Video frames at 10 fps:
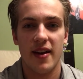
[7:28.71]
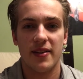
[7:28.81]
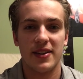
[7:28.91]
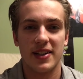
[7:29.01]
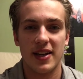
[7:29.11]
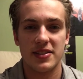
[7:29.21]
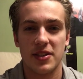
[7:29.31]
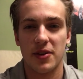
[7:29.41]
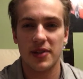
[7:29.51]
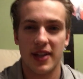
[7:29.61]
Really got to
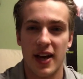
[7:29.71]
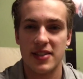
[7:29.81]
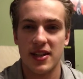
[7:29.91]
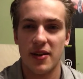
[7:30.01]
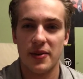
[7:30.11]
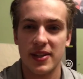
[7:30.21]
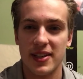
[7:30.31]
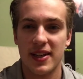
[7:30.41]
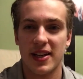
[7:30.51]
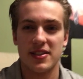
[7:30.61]
know the guys, got a really
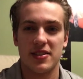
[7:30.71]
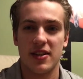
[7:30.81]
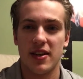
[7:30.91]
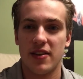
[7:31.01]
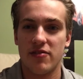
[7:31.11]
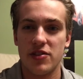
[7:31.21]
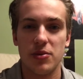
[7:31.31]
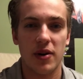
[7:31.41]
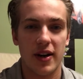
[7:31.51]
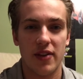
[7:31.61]
nice
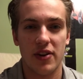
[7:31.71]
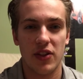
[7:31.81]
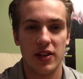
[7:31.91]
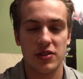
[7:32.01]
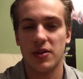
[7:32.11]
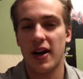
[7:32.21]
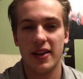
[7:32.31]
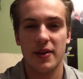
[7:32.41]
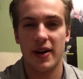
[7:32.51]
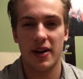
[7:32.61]
view on everything, so
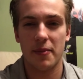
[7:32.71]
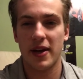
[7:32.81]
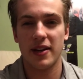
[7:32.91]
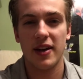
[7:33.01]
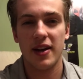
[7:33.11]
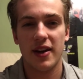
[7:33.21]
highly recommend